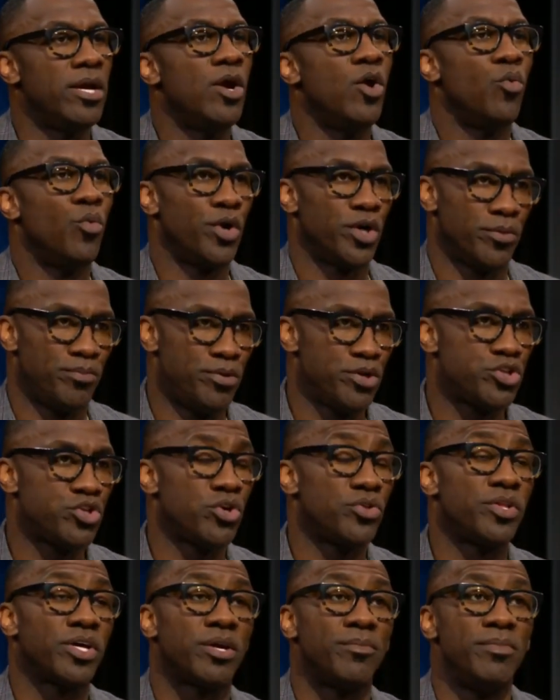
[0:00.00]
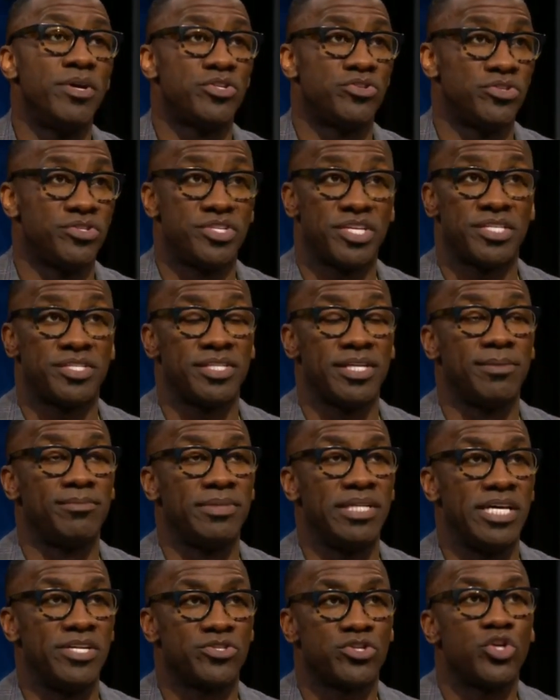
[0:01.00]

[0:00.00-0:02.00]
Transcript: we're going to put you on the commissioner's exempt list.